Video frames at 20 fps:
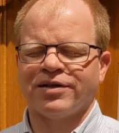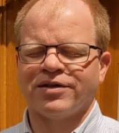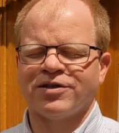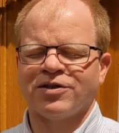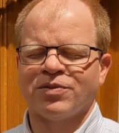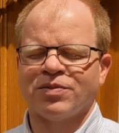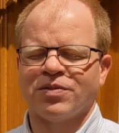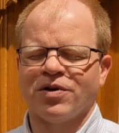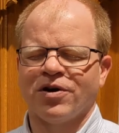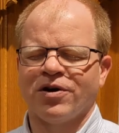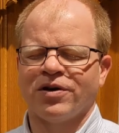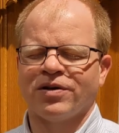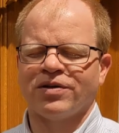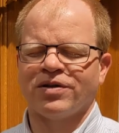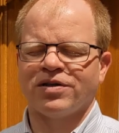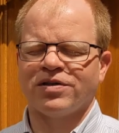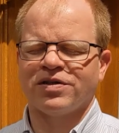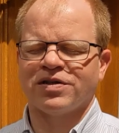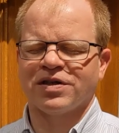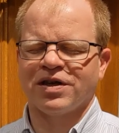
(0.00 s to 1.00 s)
to mark
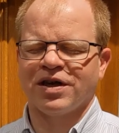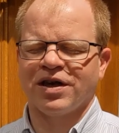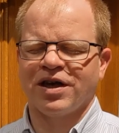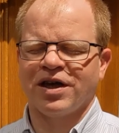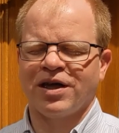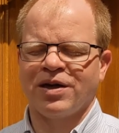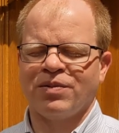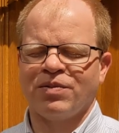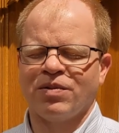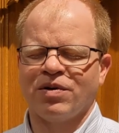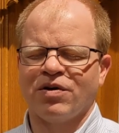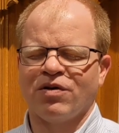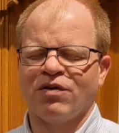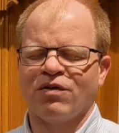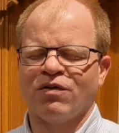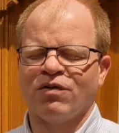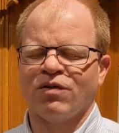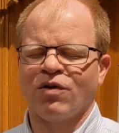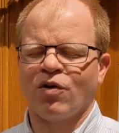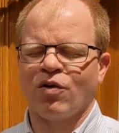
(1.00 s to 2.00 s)
this time
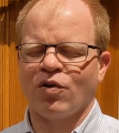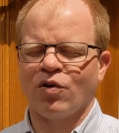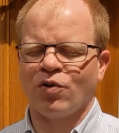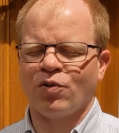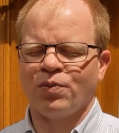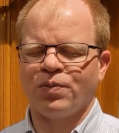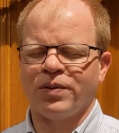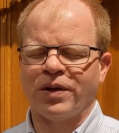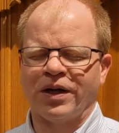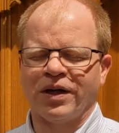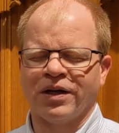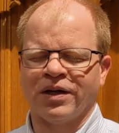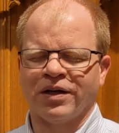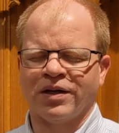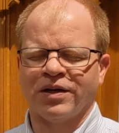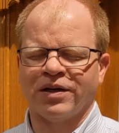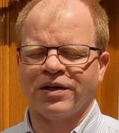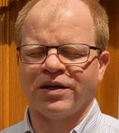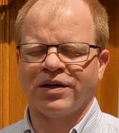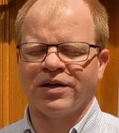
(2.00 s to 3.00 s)
of hoping,
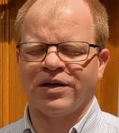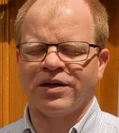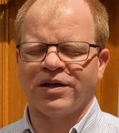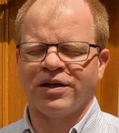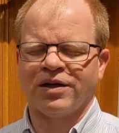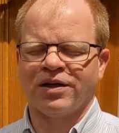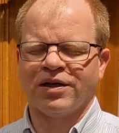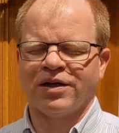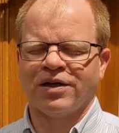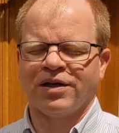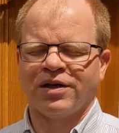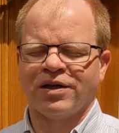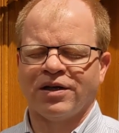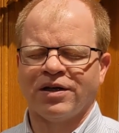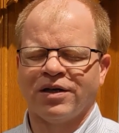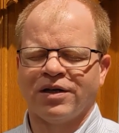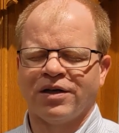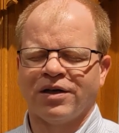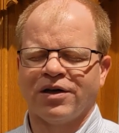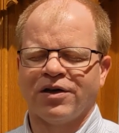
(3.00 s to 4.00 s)

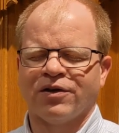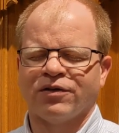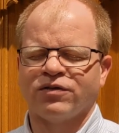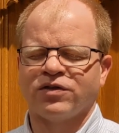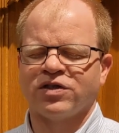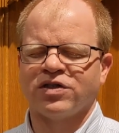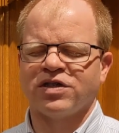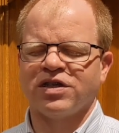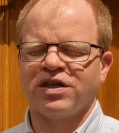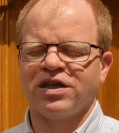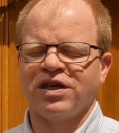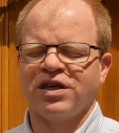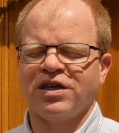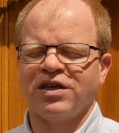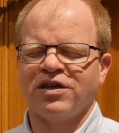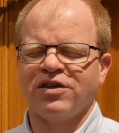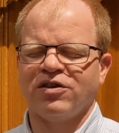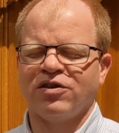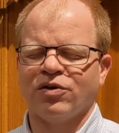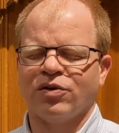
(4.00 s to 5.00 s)
of
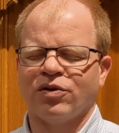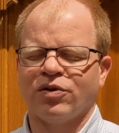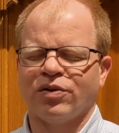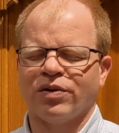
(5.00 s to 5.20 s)
seeing your